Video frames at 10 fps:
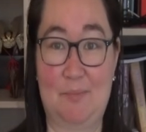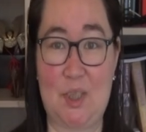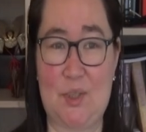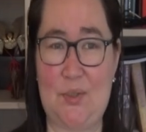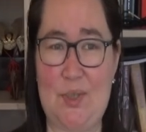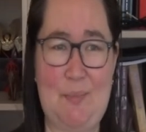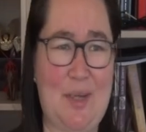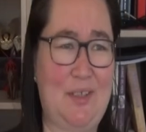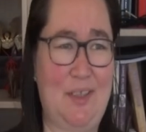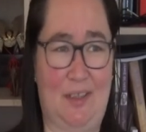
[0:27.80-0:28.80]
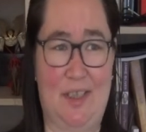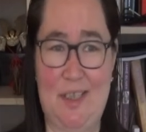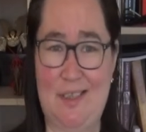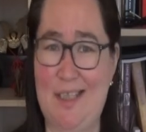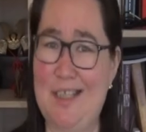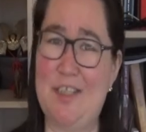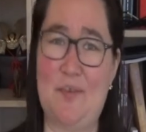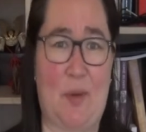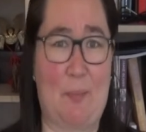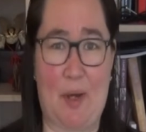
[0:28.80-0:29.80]
Sorry about the lighting, it's
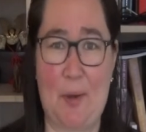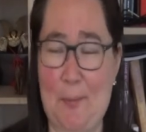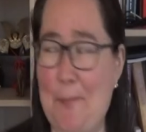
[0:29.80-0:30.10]
November.